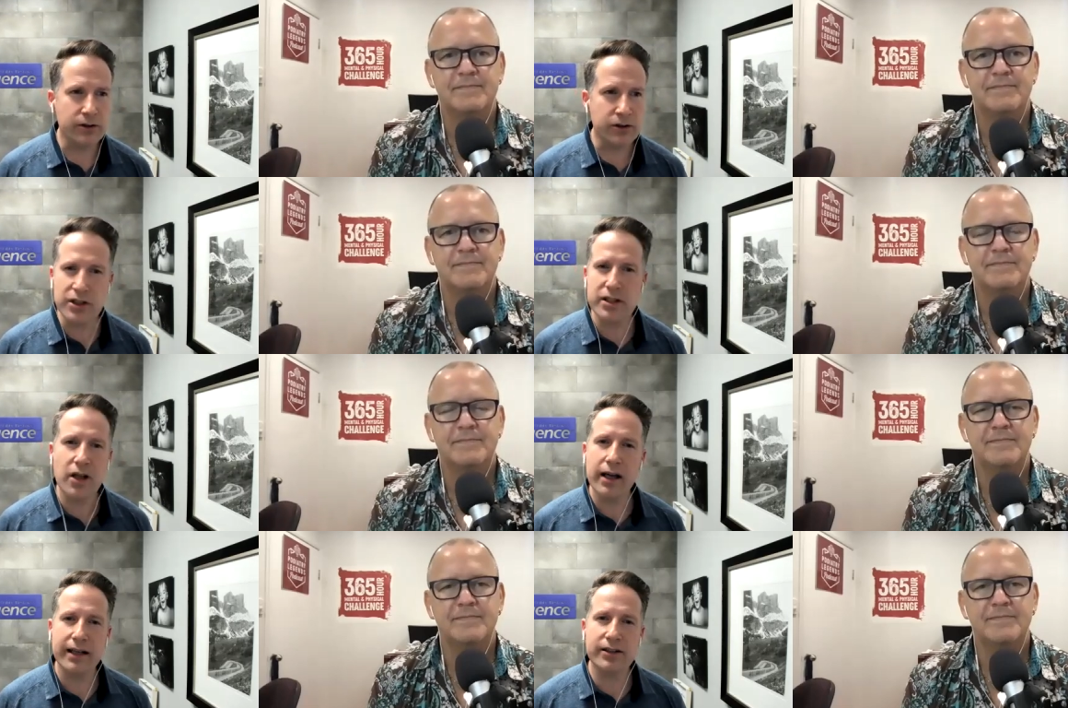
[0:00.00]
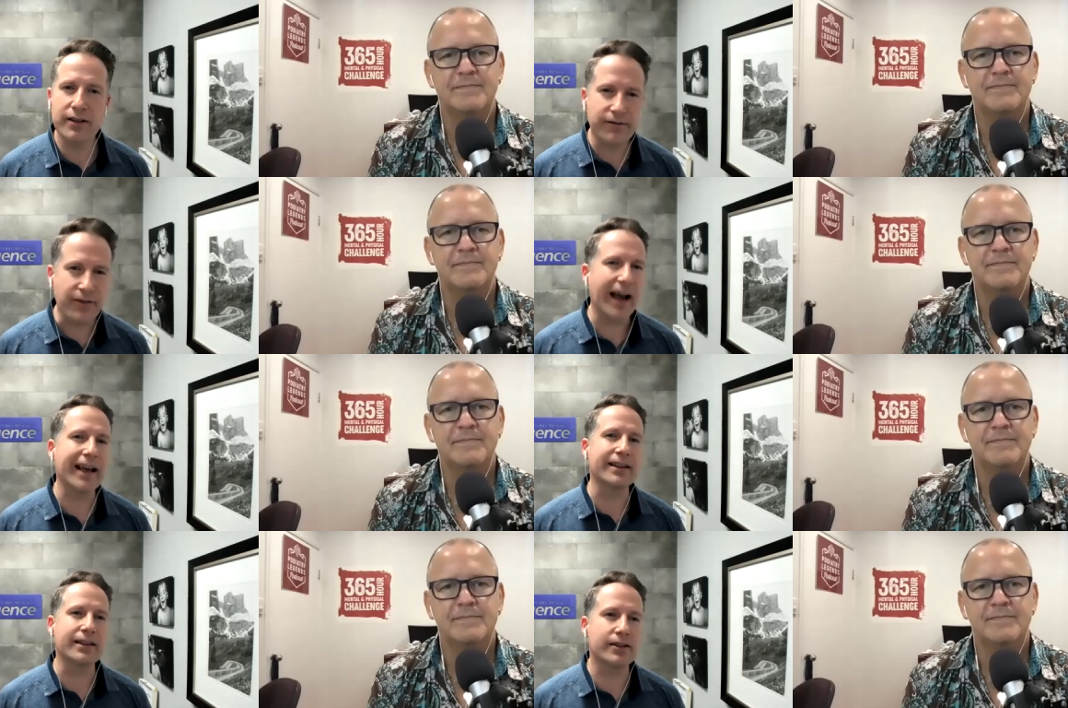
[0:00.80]
Speaker 1: just not
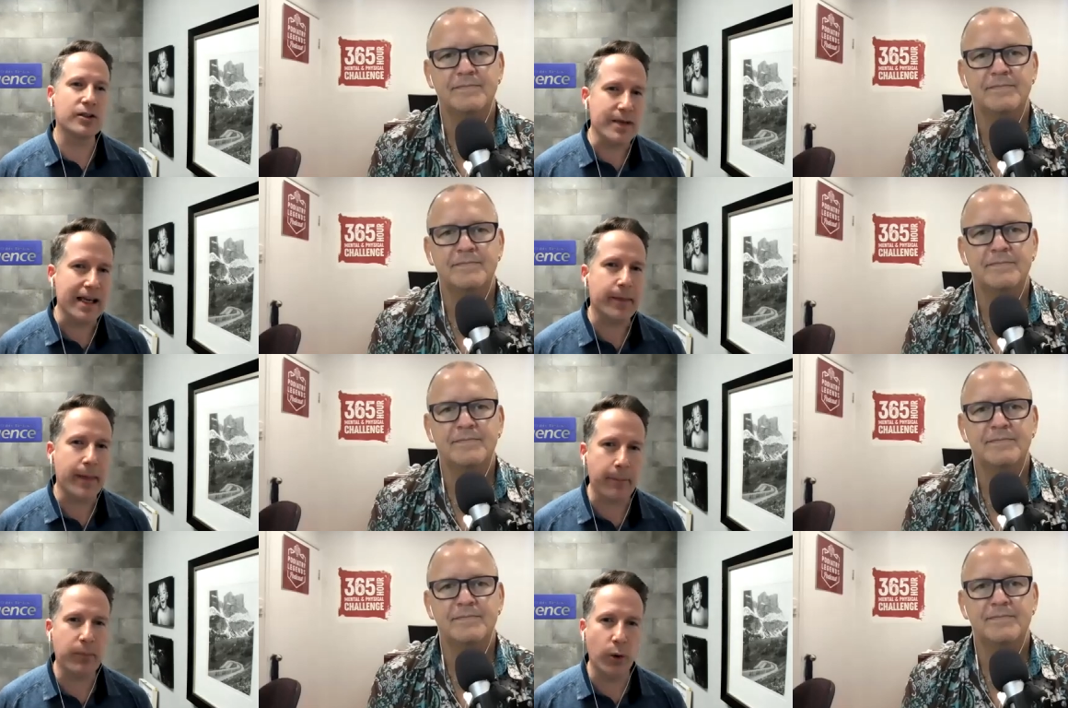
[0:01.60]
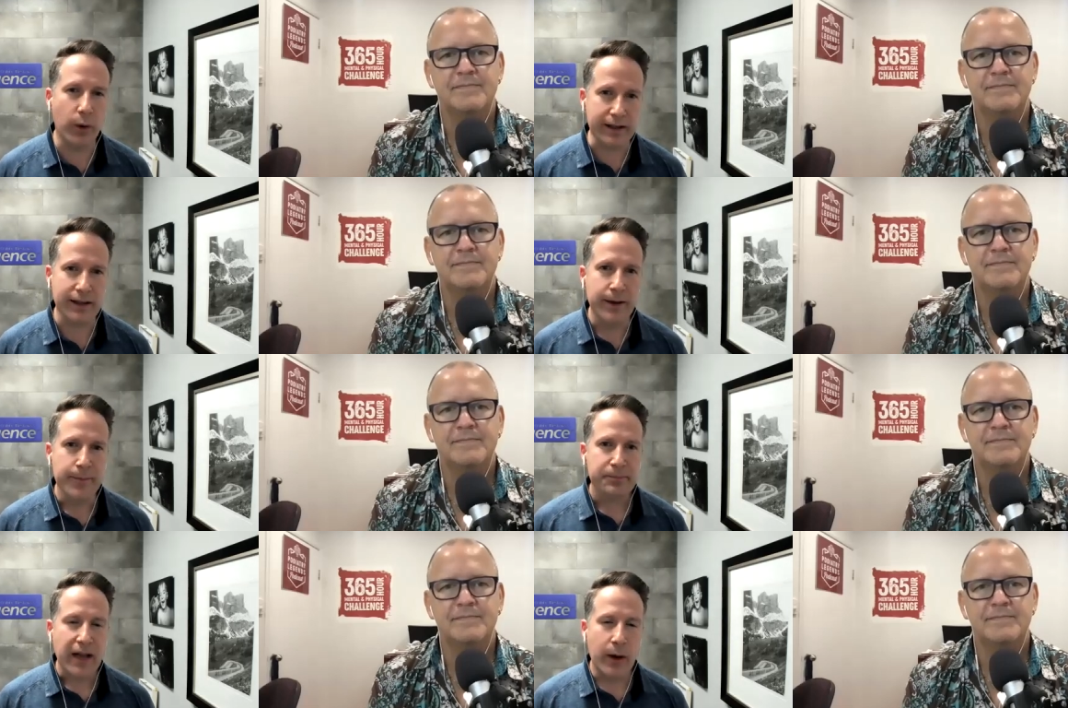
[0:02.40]
defined to me at that point.
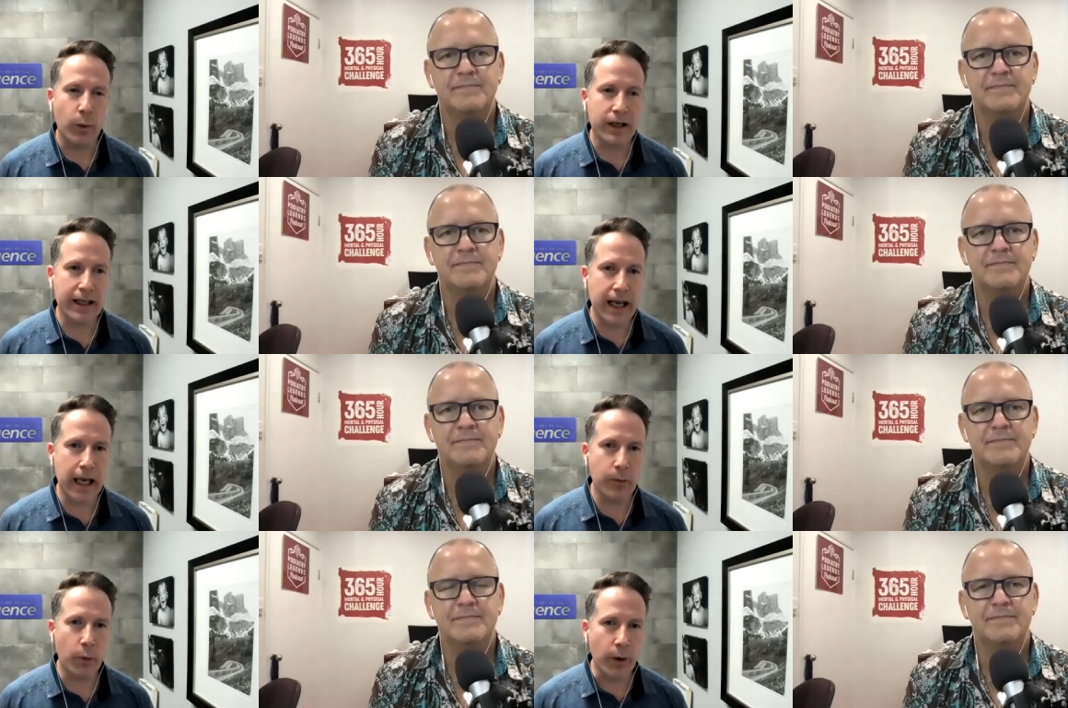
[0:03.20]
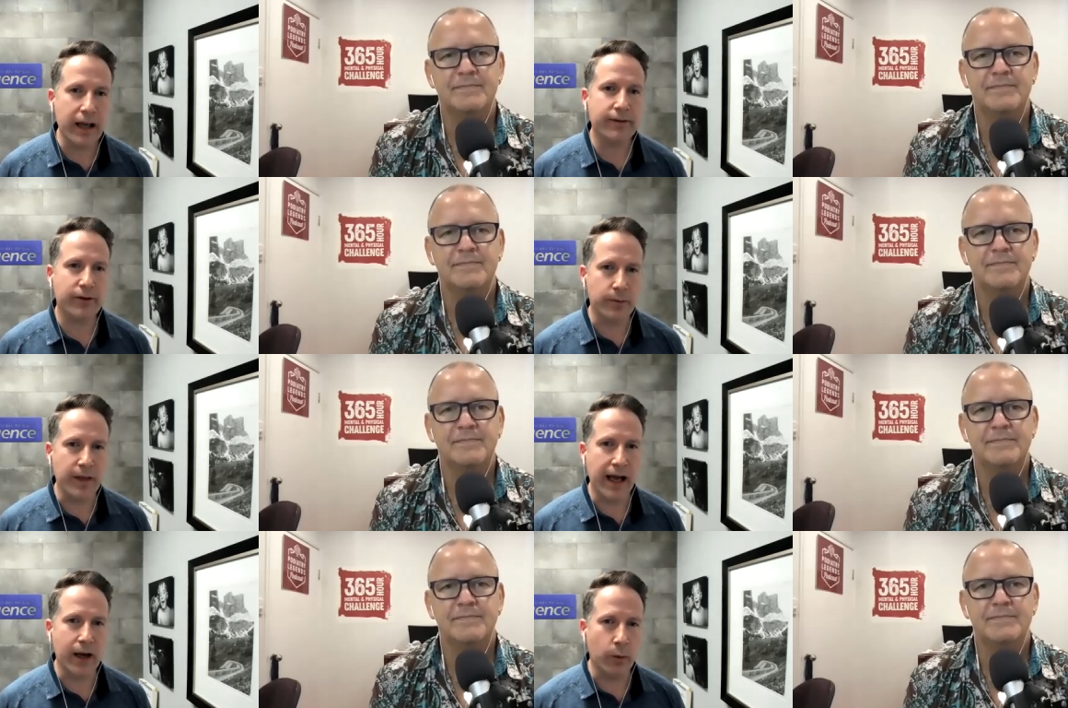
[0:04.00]
And what I came away from
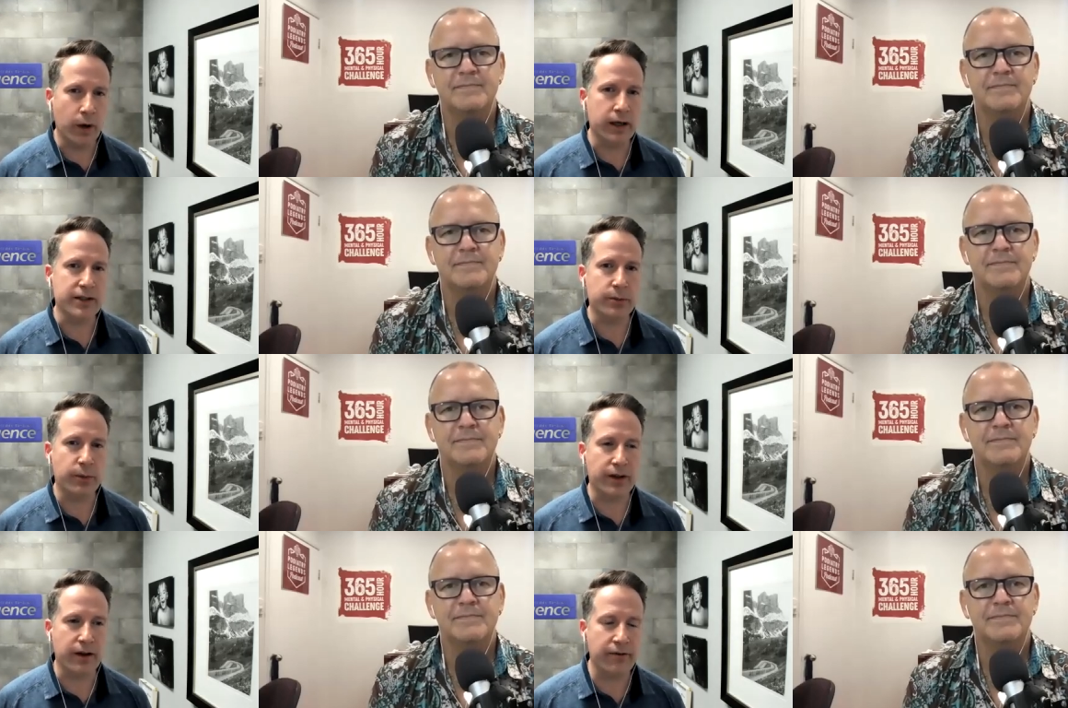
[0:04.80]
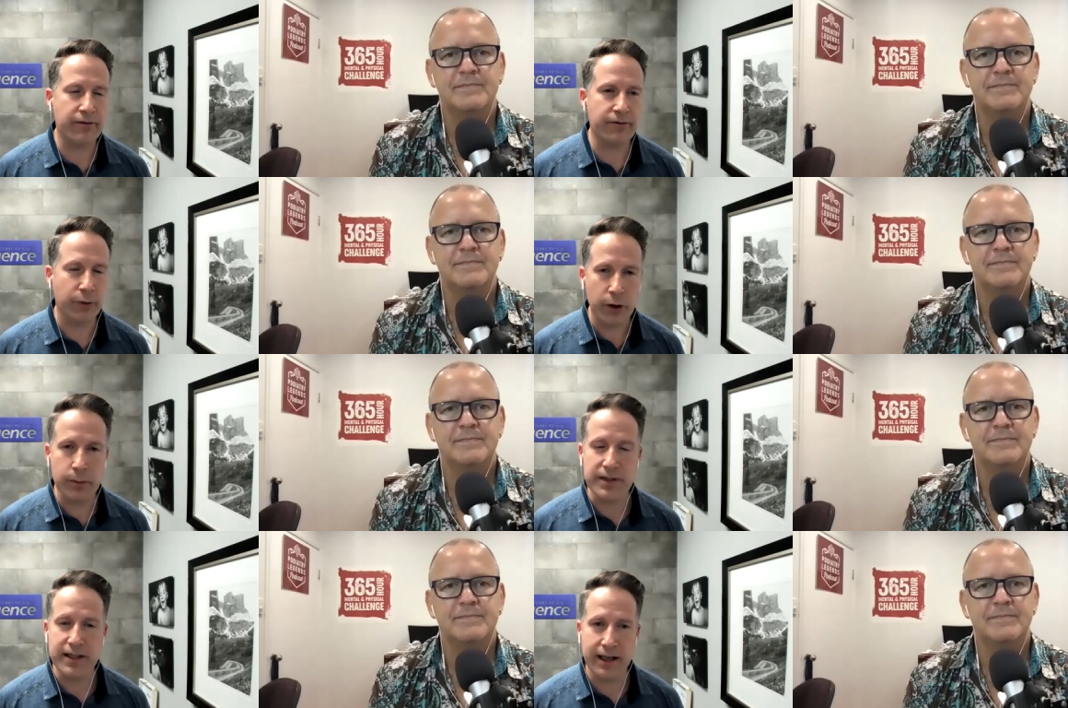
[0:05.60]
that was with a, a
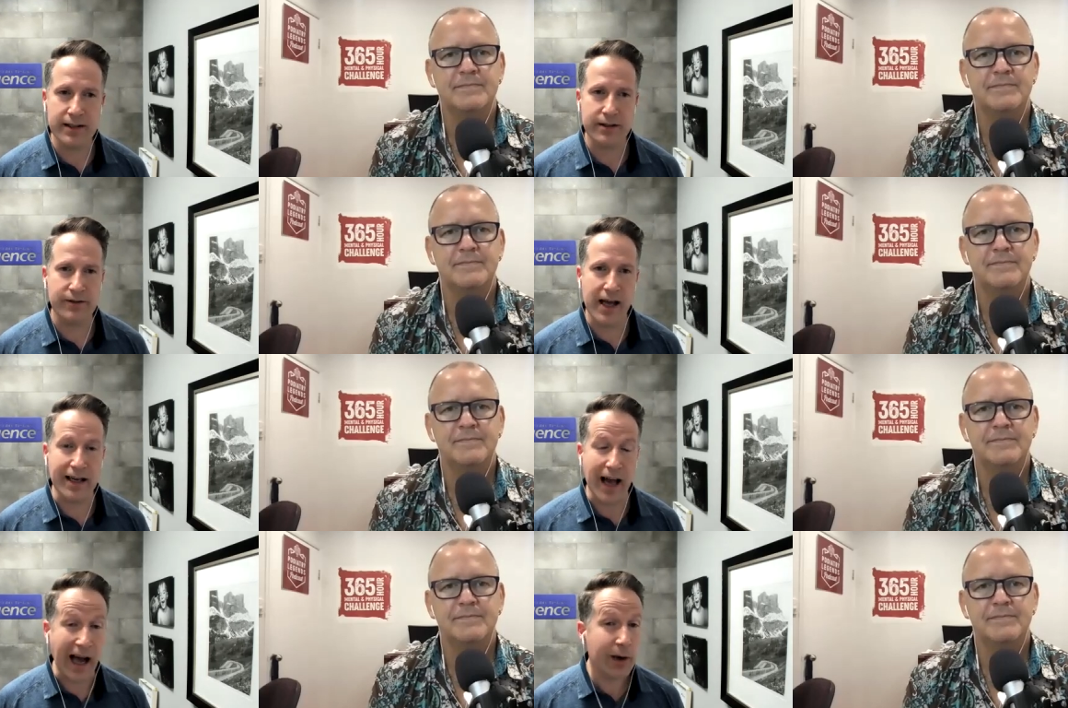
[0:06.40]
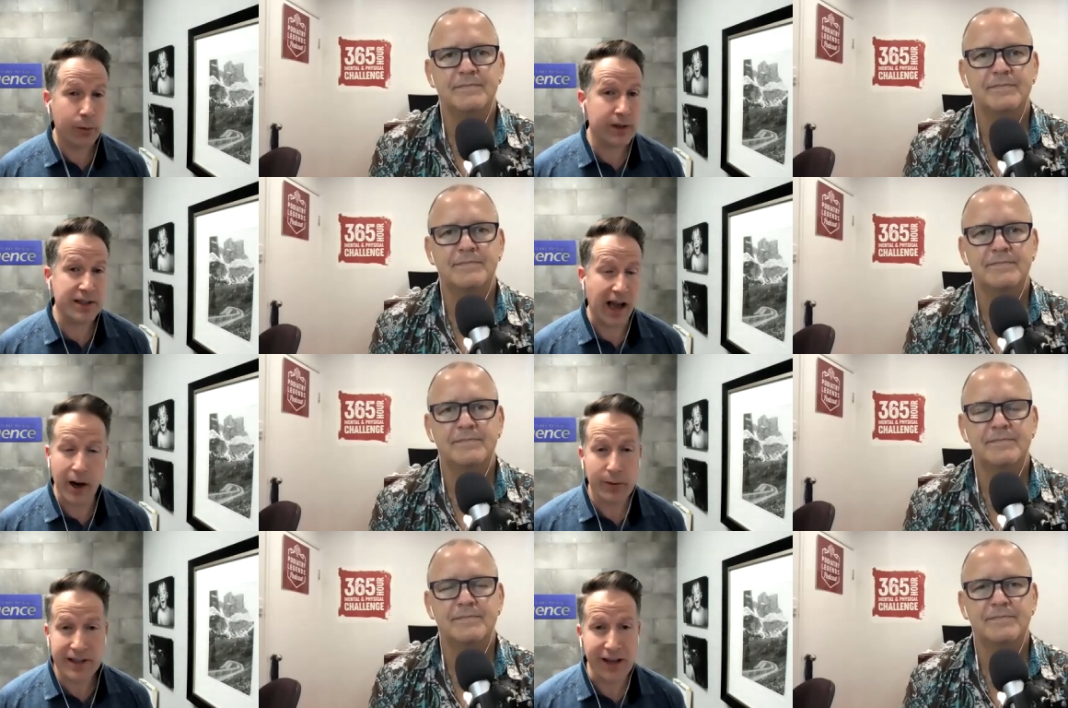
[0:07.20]
firm sense of that I was I
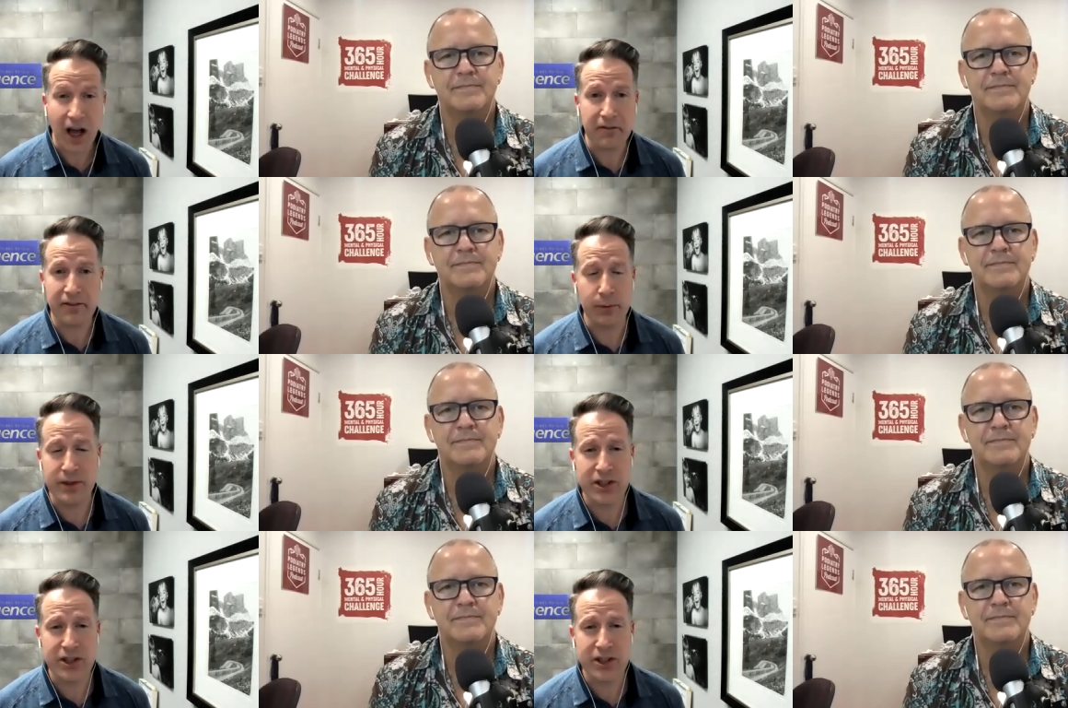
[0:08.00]
was enough. I was